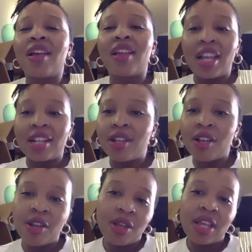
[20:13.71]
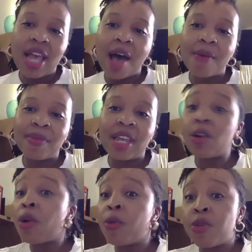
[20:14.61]
get on
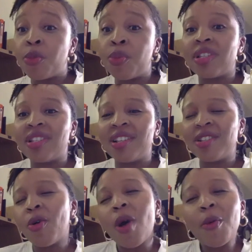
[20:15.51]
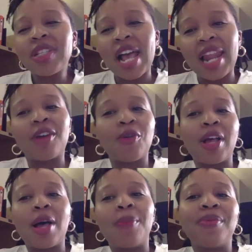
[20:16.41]
with your books. So what was that like
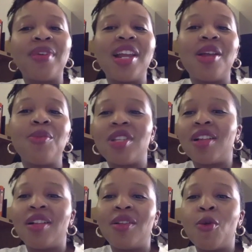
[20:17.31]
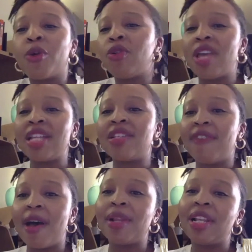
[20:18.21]
growing up in a musical or
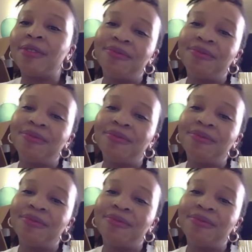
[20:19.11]
creative family?